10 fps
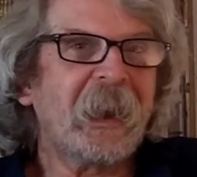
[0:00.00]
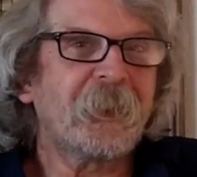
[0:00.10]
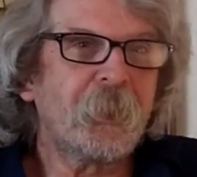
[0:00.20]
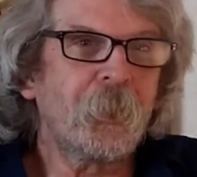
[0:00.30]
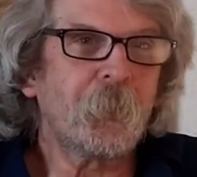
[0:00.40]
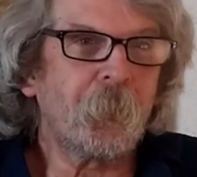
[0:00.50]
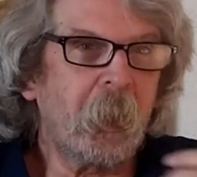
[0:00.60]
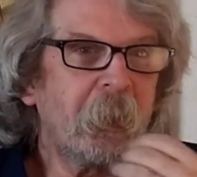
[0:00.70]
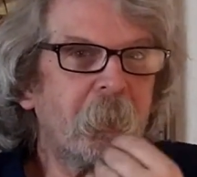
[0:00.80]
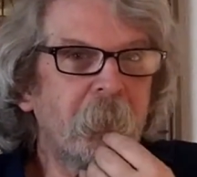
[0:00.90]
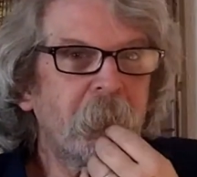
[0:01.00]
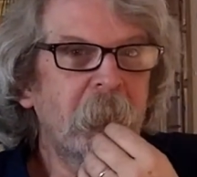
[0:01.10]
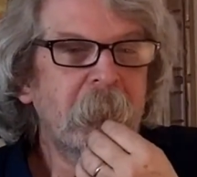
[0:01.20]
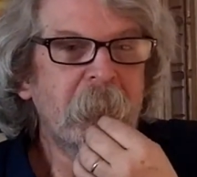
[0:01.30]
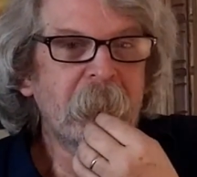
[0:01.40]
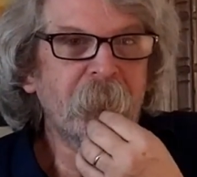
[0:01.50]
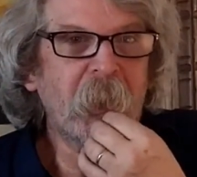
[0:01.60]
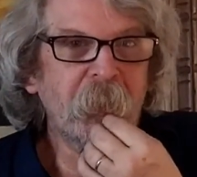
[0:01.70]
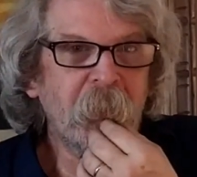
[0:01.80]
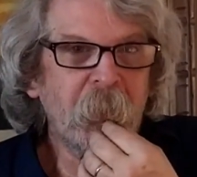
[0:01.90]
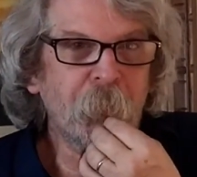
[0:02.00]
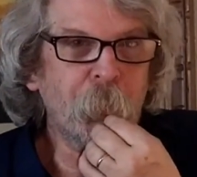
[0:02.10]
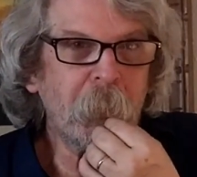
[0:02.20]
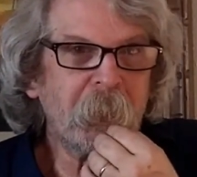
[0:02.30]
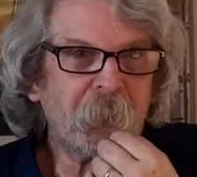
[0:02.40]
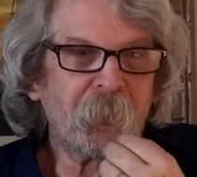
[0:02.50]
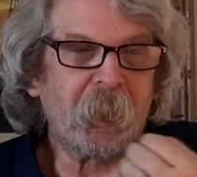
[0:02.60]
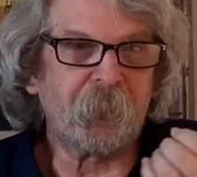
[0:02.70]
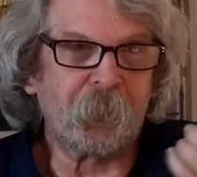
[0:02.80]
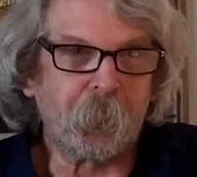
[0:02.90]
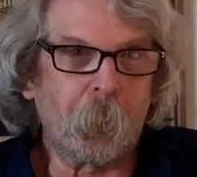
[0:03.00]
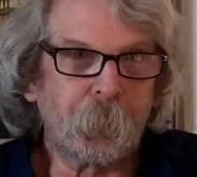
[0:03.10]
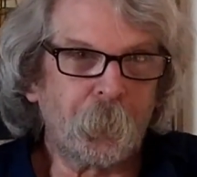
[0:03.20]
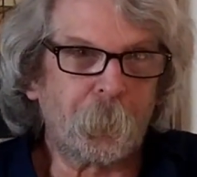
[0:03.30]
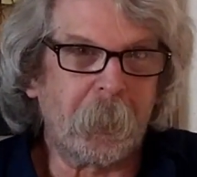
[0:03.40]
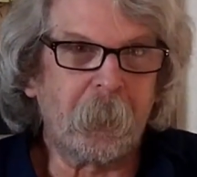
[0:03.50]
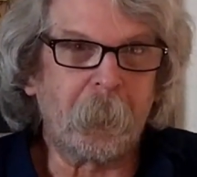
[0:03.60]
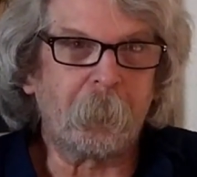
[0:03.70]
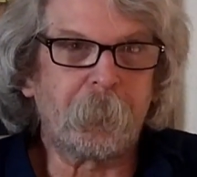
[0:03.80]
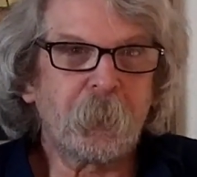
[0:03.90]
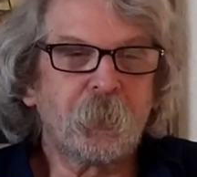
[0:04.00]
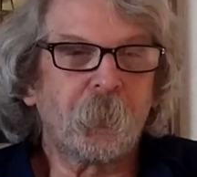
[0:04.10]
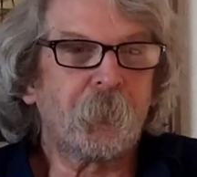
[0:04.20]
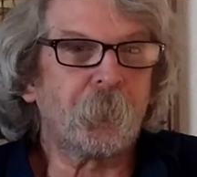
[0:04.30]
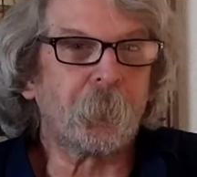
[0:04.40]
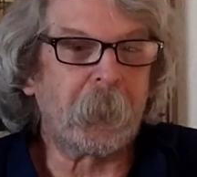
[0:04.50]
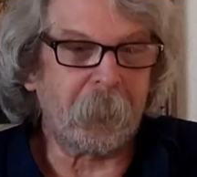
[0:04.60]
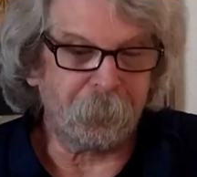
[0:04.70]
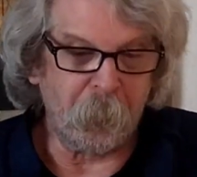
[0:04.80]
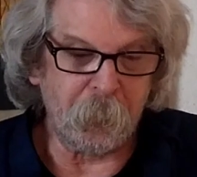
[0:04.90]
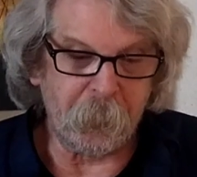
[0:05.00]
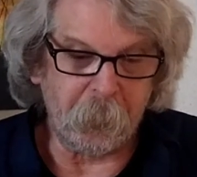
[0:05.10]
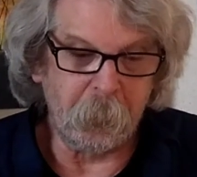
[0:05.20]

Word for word: years later, Don Coscarelli decides to go to Paramount Pictures to get funding